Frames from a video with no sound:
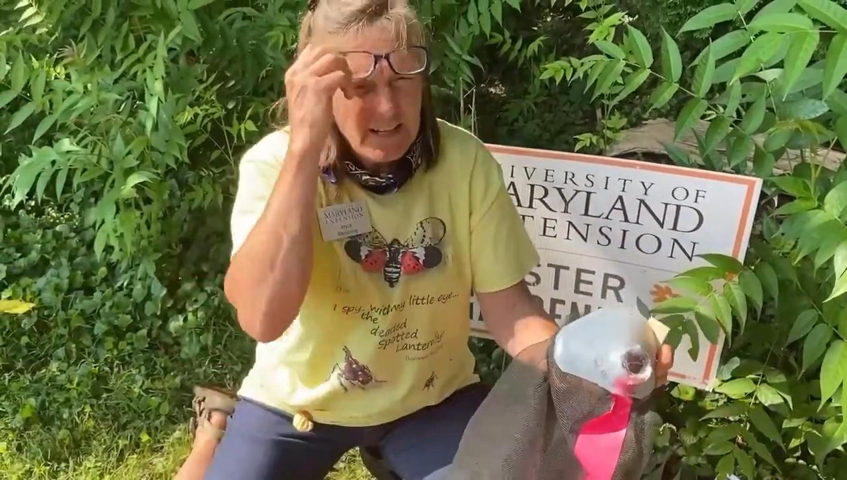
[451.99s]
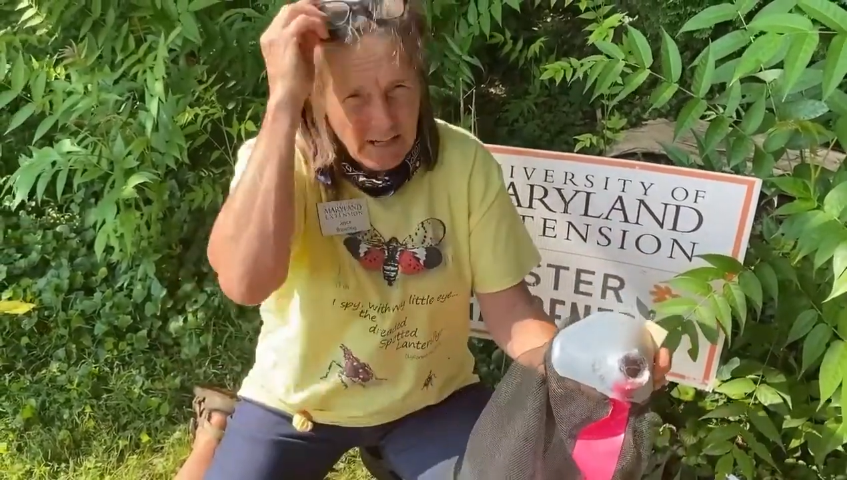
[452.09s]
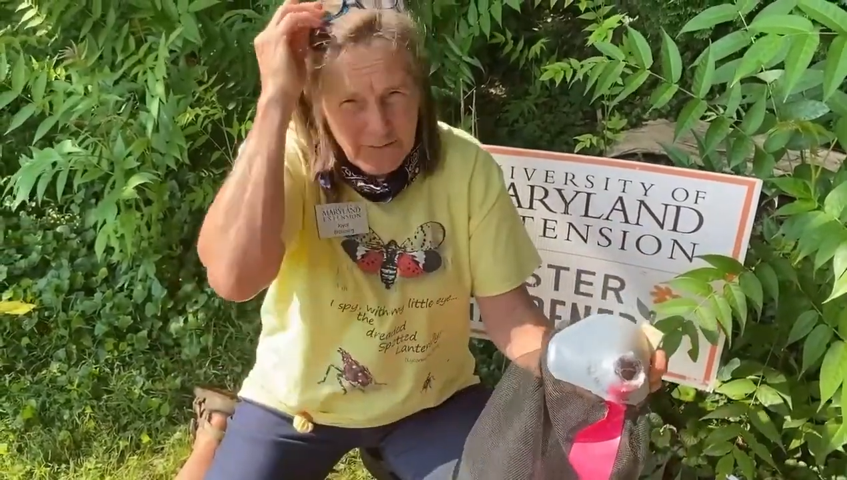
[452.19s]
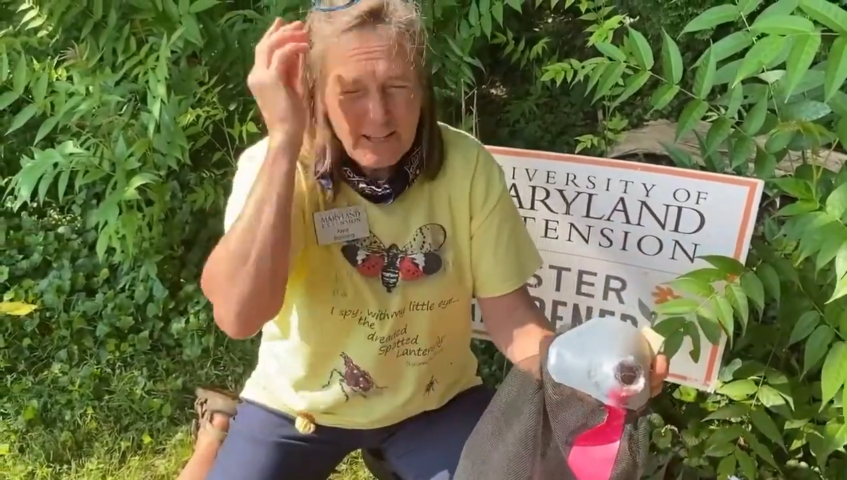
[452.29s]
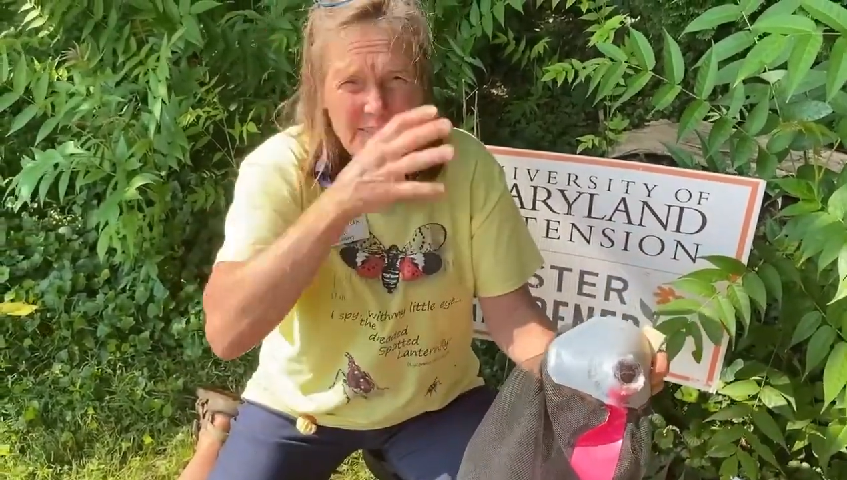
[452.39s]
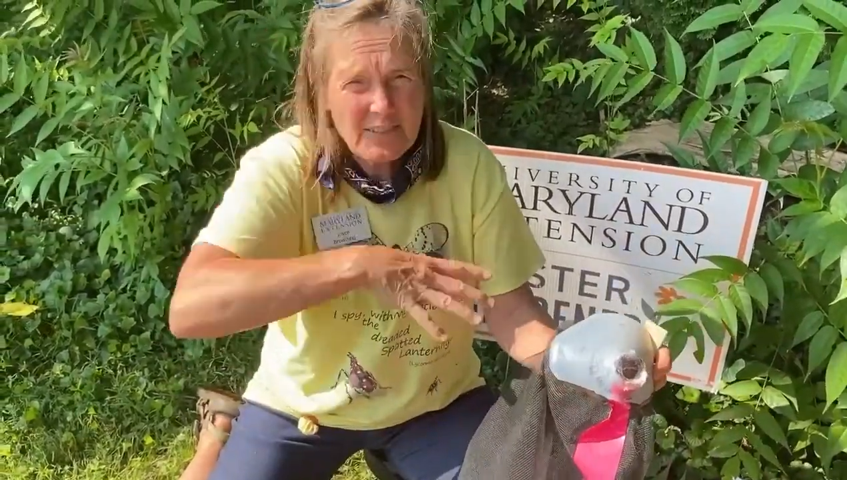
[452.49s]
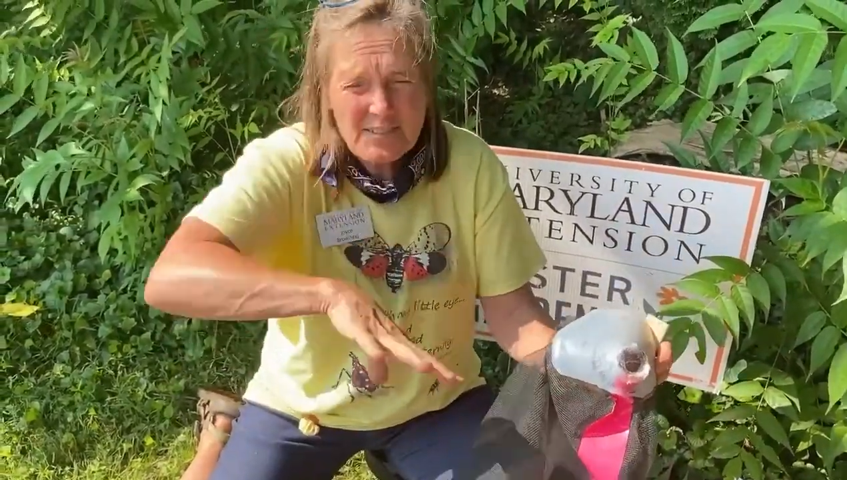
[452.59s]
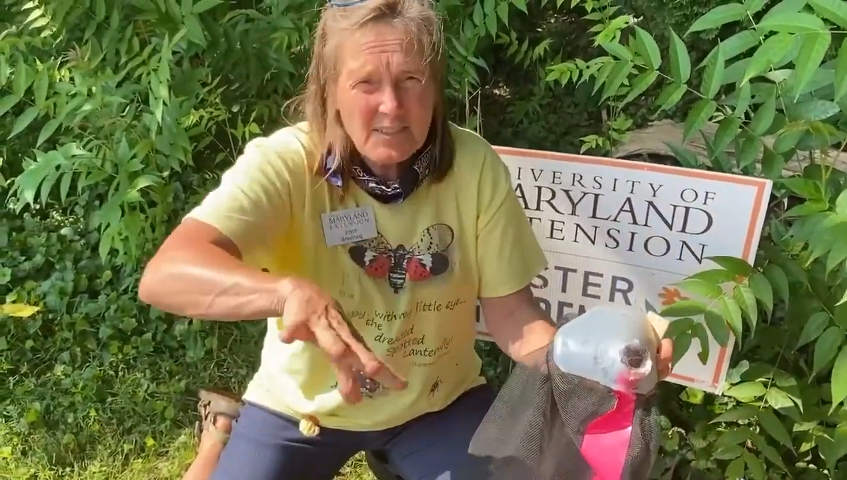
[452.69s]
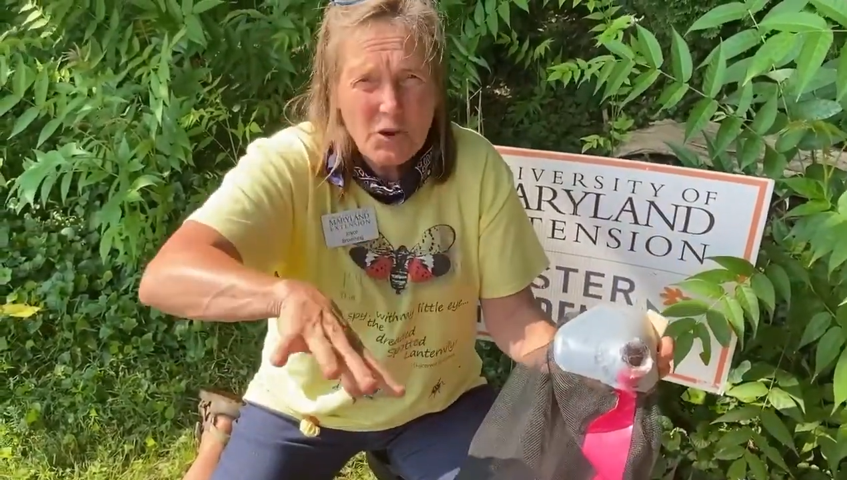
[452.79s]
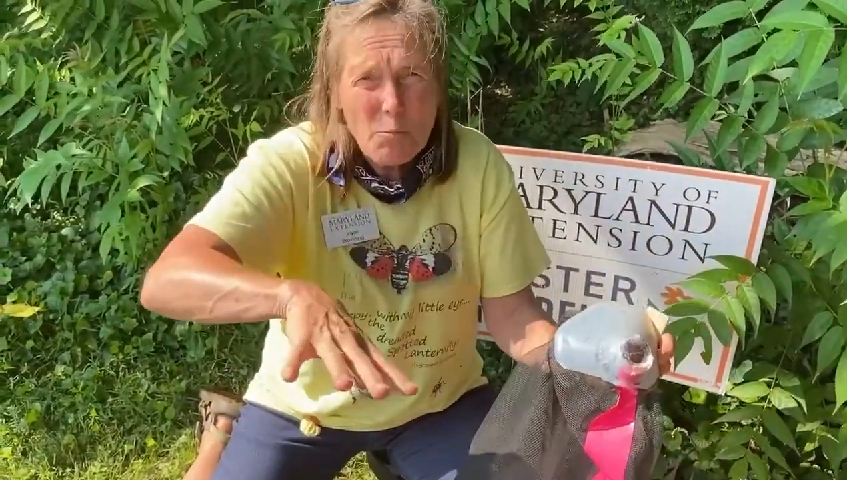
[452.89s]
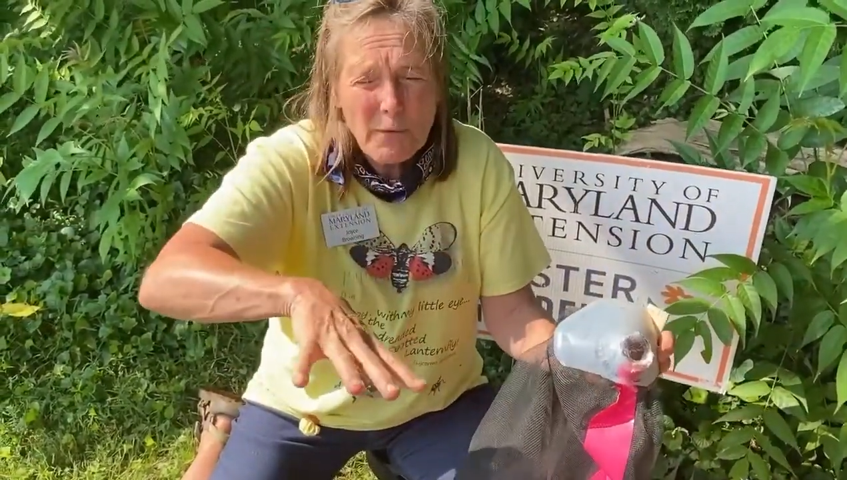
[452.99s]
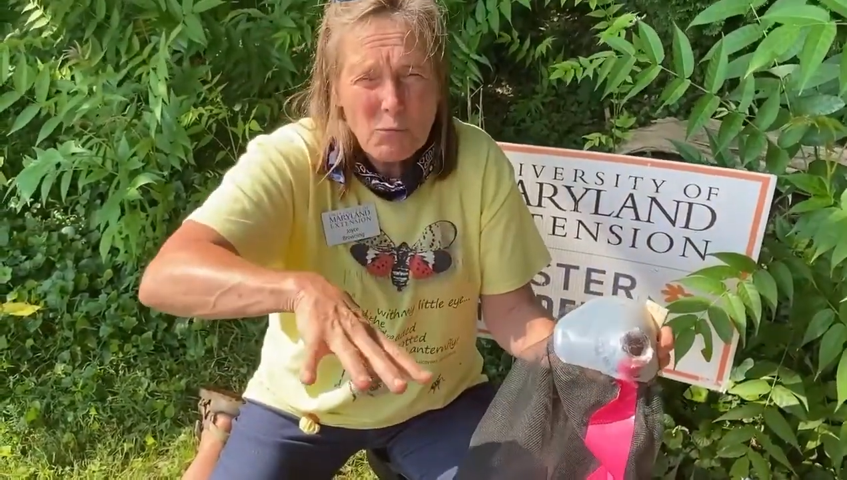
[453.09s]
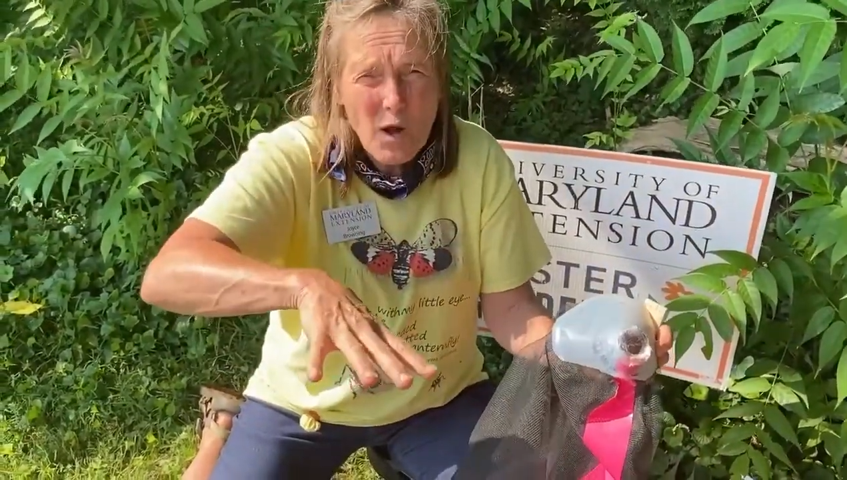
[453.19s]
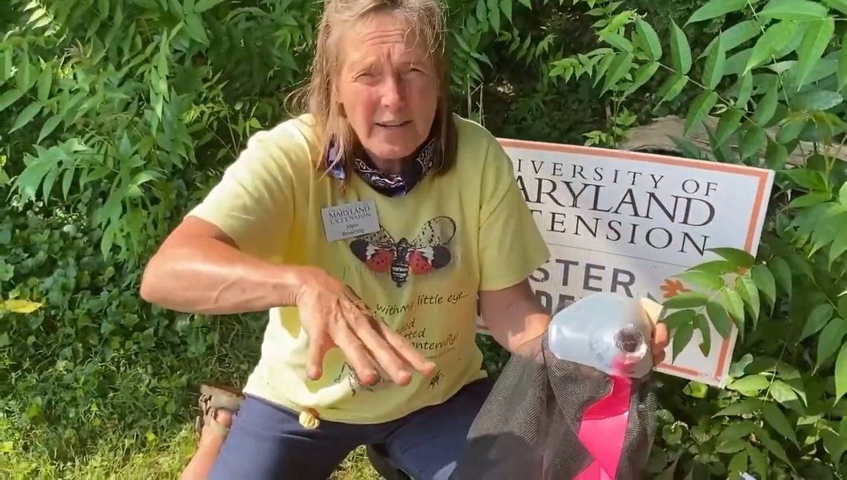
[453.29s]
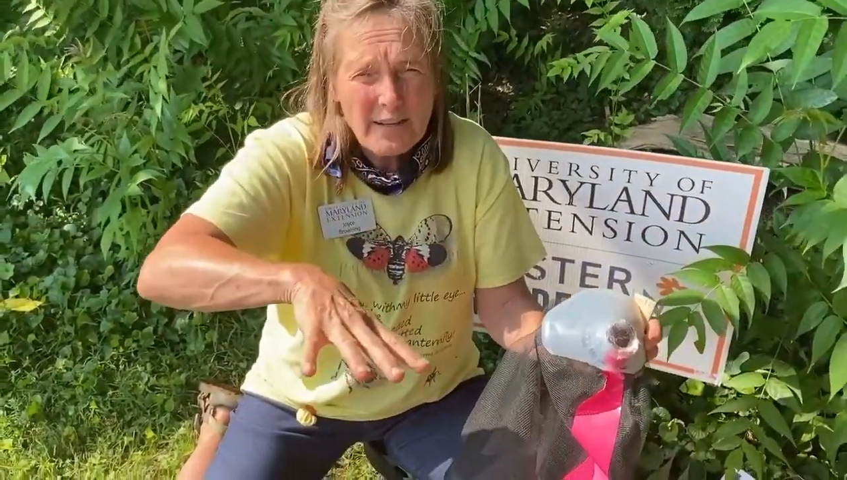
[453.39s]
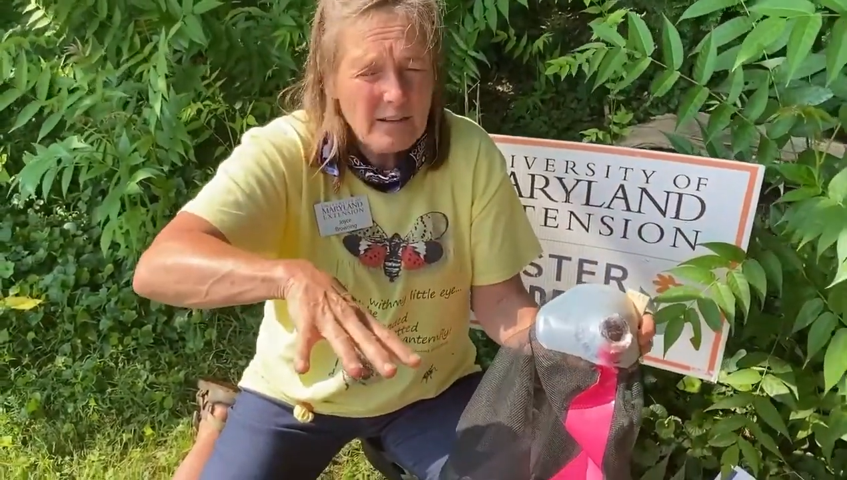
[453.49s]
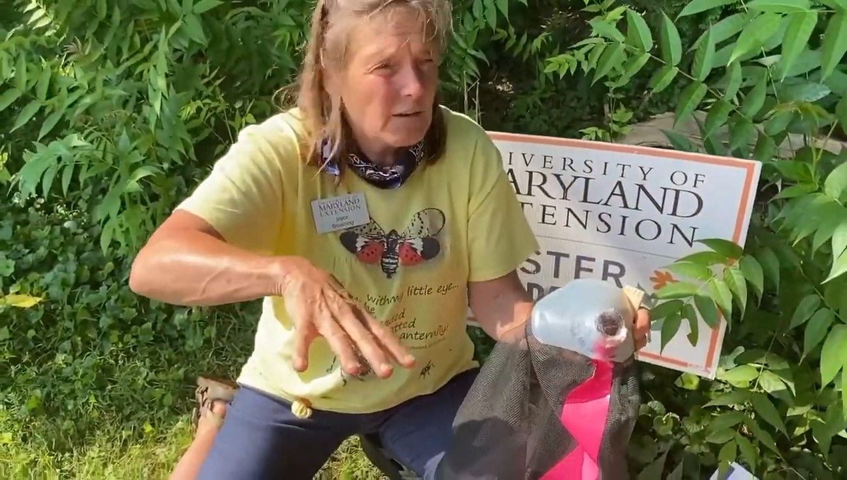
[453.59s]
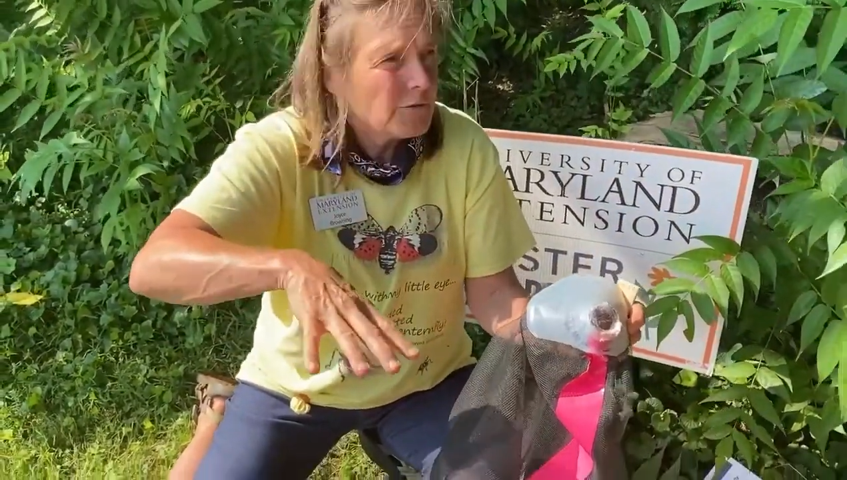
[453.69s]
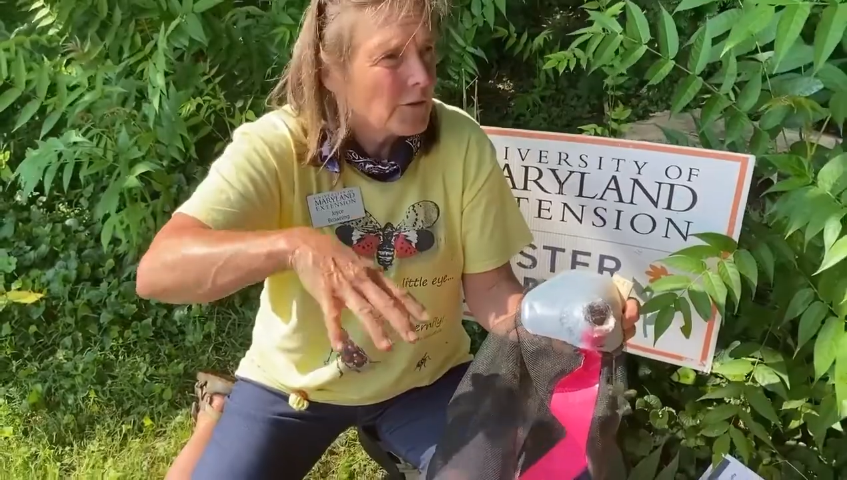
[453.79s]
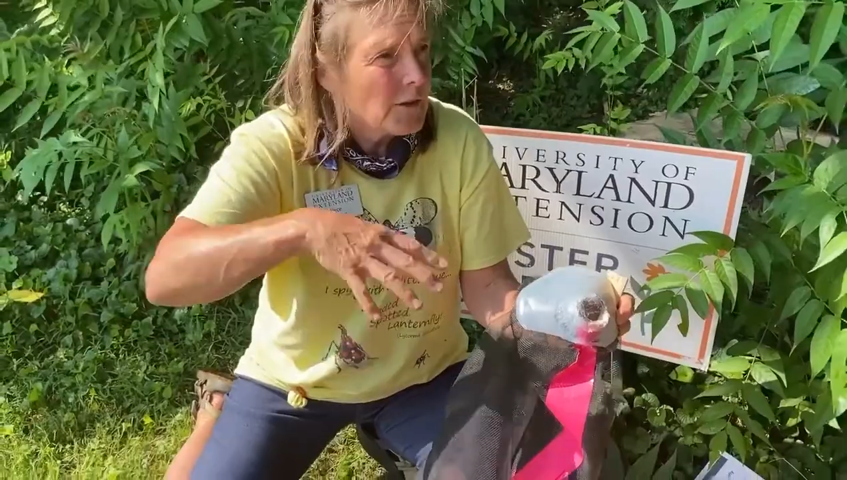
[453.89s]
if it doesn't sit open wide
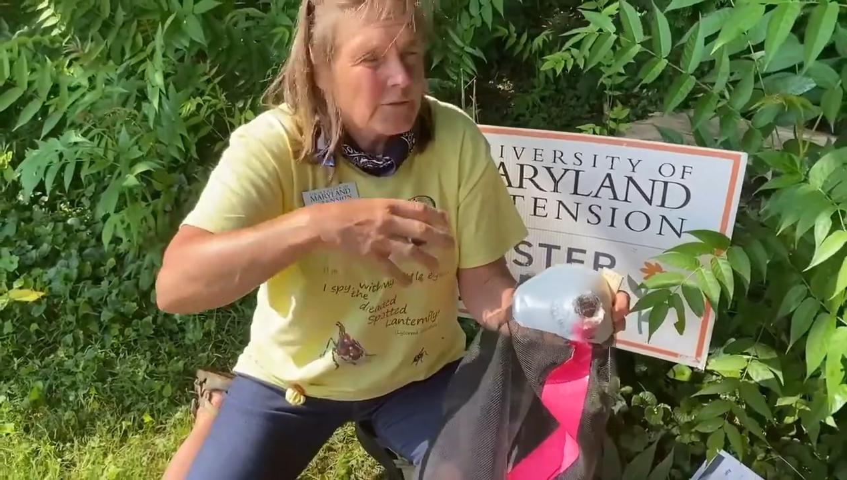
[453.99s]
enough,